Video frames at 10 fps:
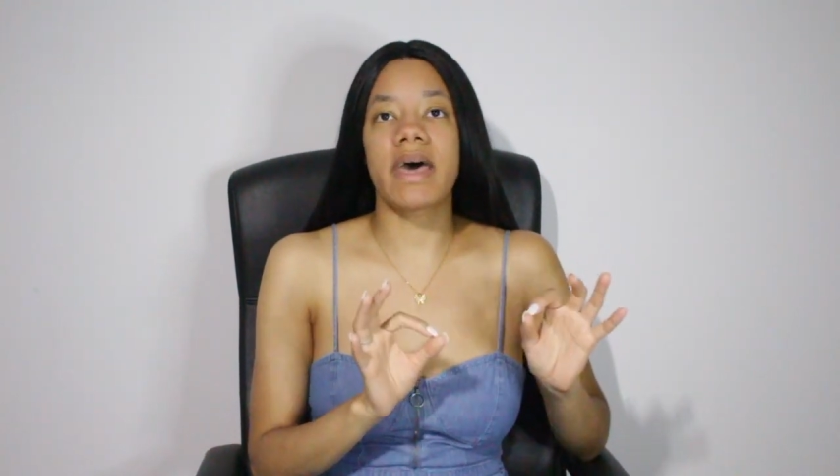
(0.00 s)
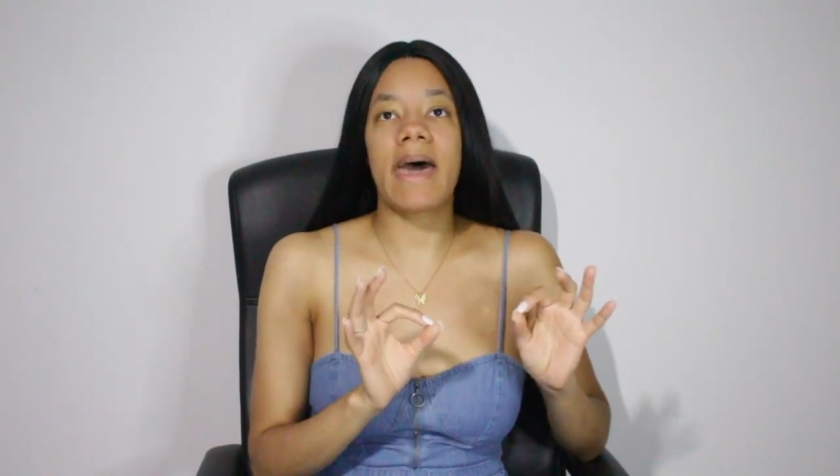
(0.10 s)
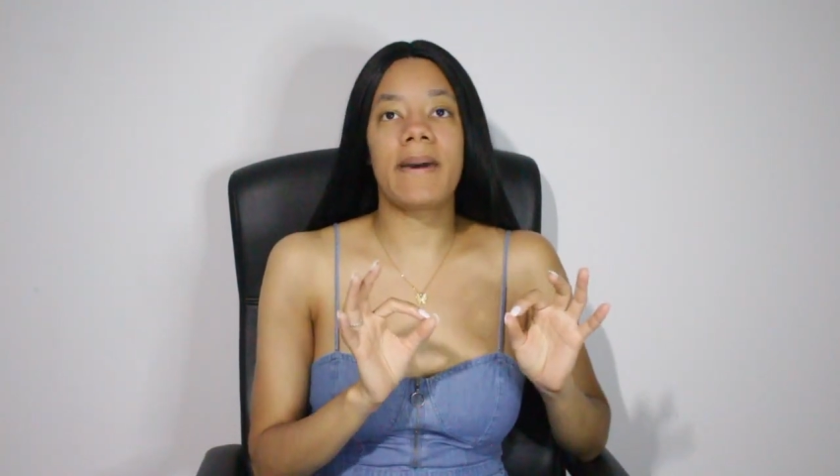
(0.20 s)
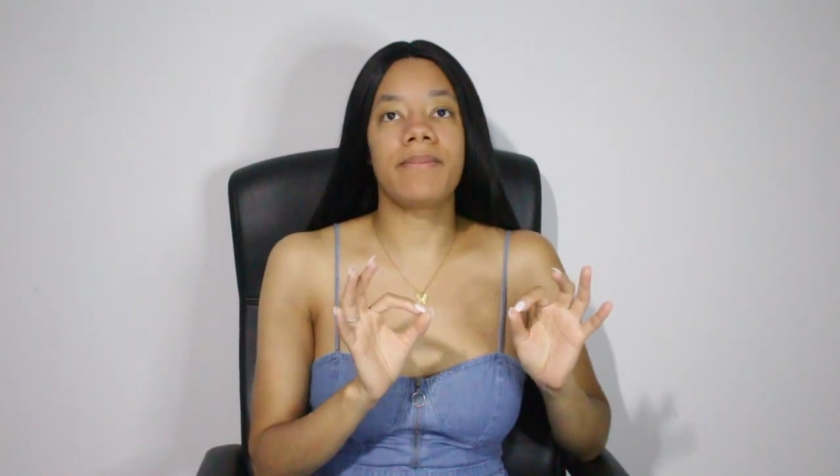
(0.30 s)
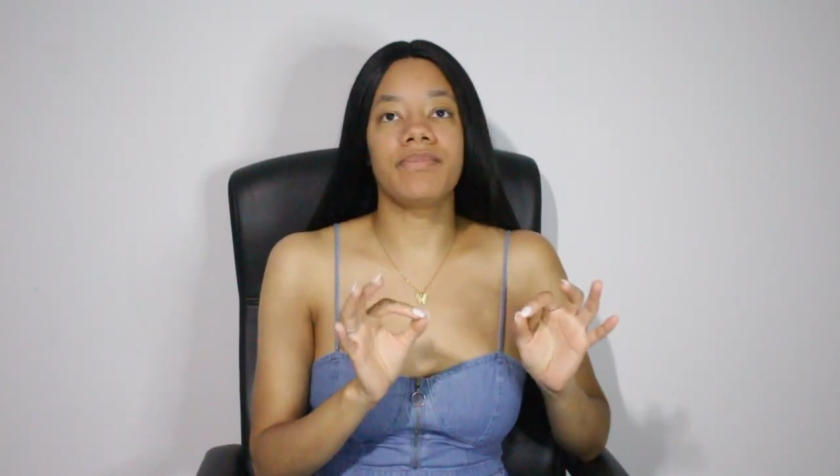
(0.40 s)

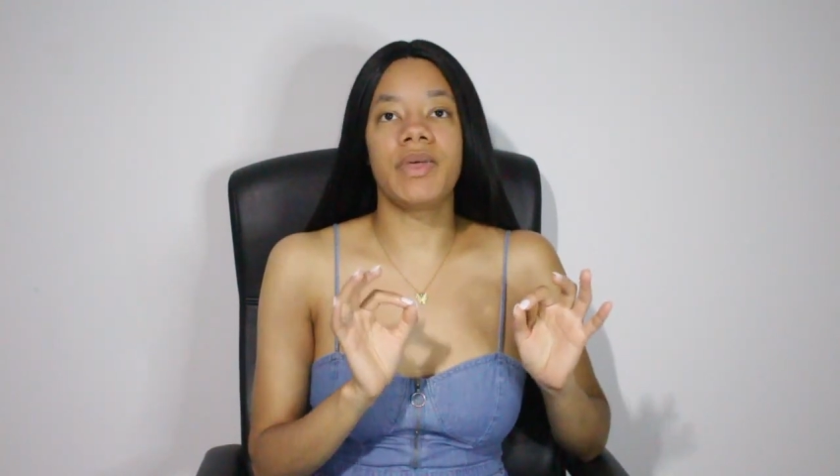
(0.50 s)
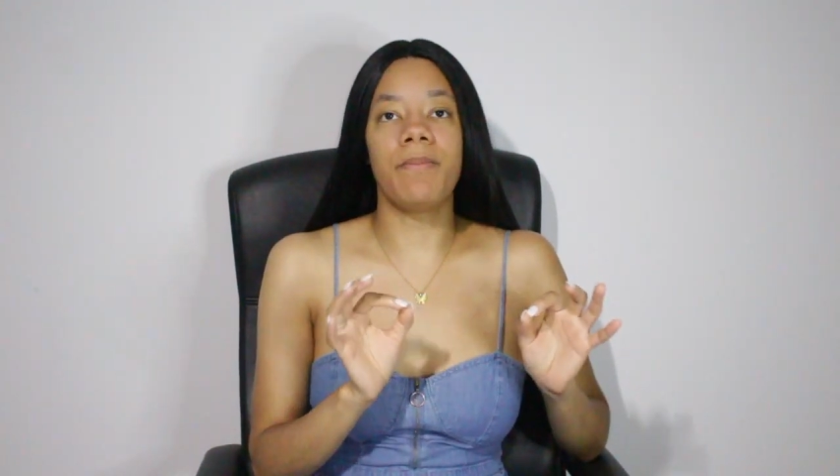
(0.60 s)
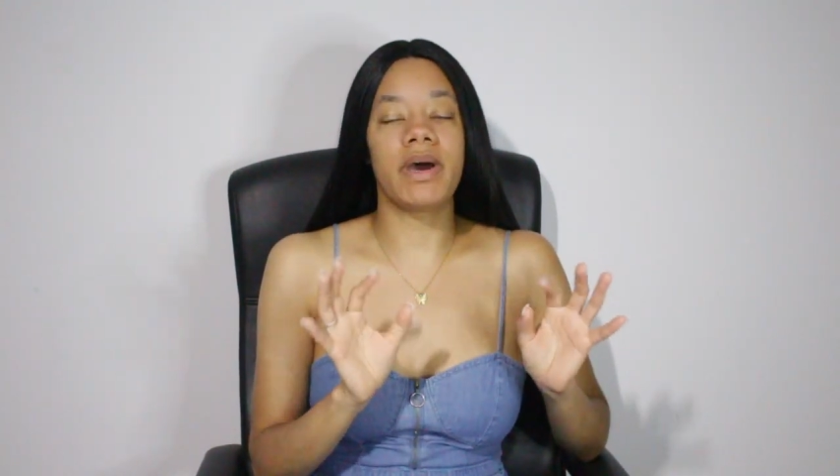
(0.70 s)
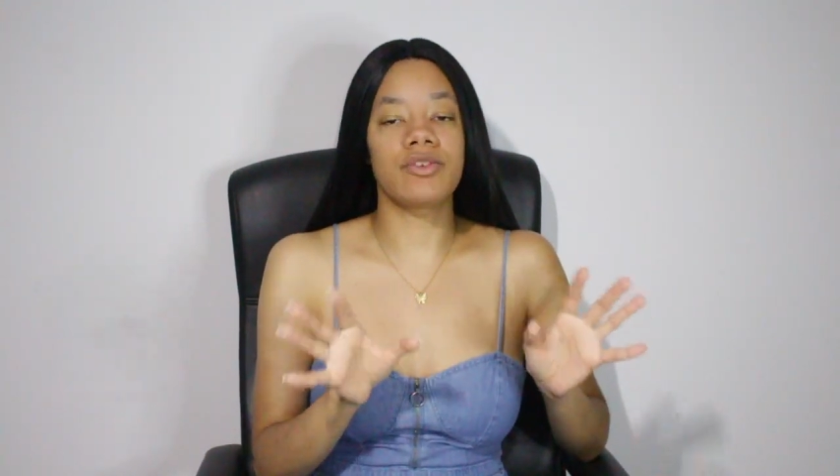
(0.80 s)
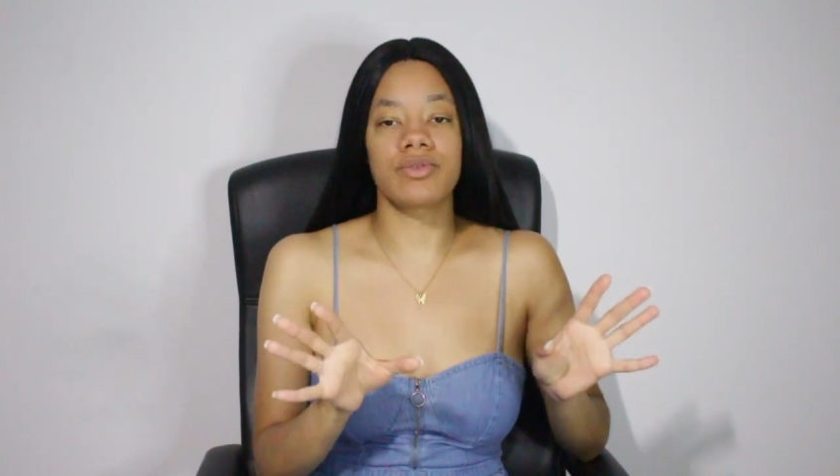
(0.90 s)
that, the
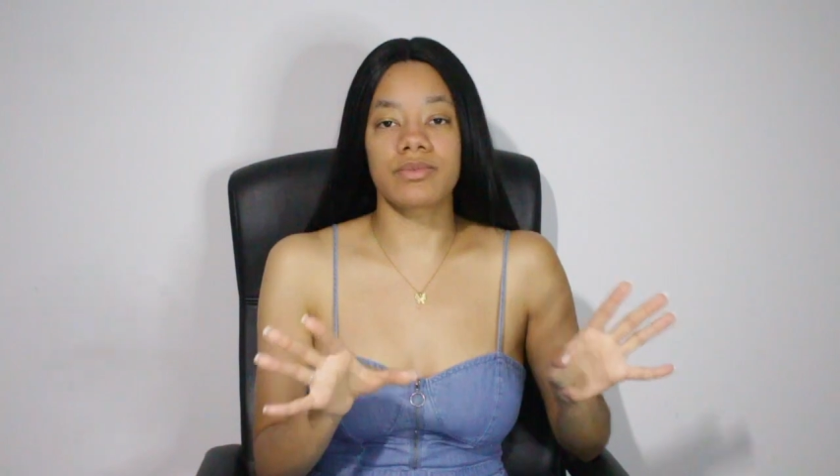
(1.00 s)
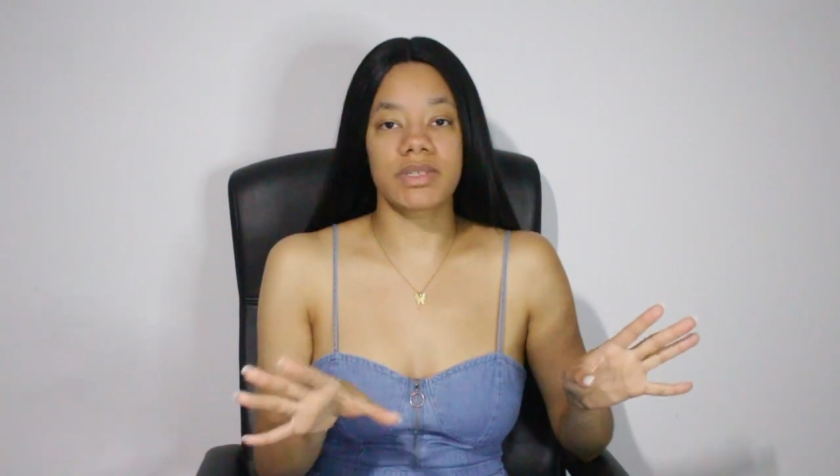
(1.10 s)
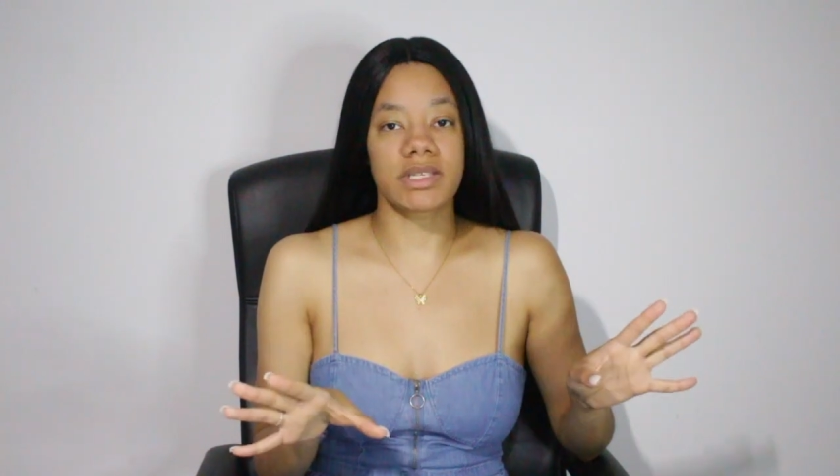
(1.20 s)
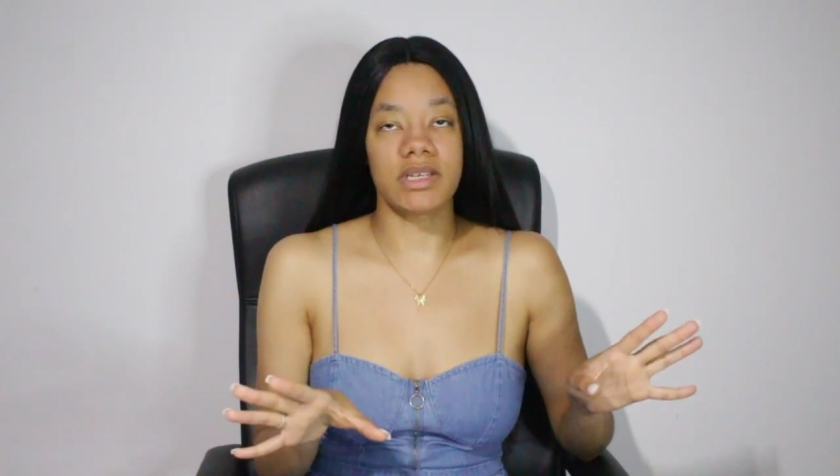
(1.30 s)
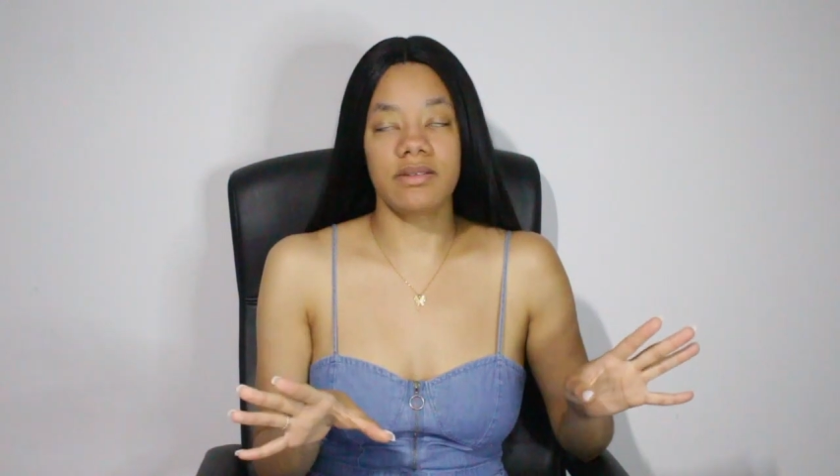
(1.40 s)
bedroom
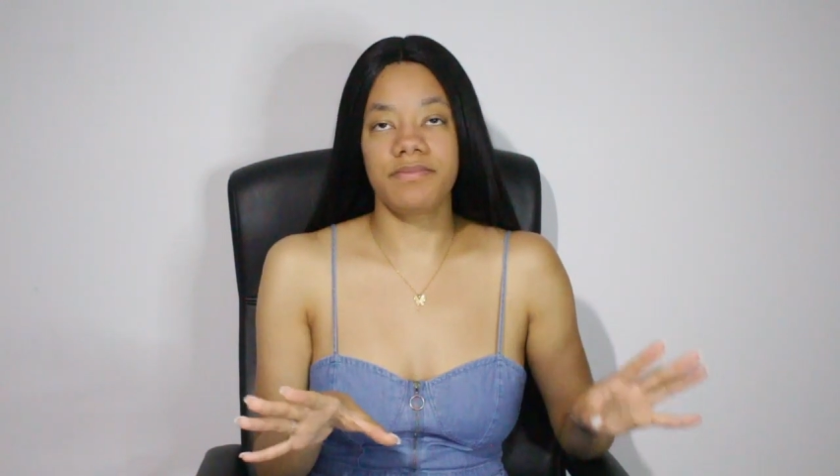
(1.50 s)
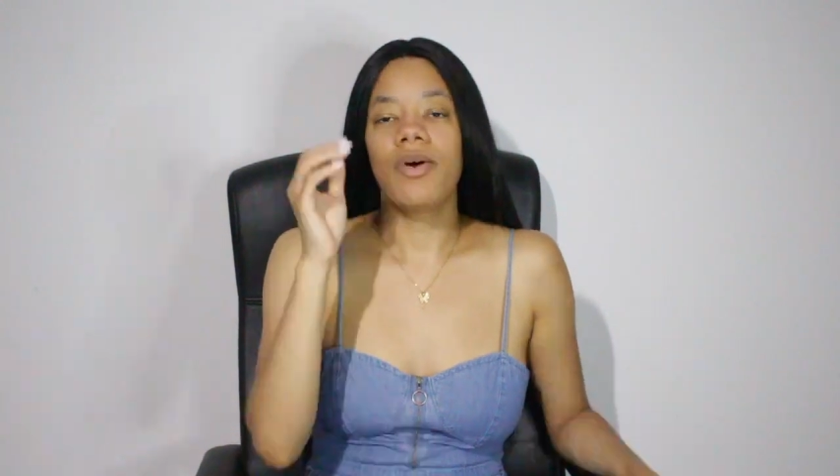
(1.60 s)
scene.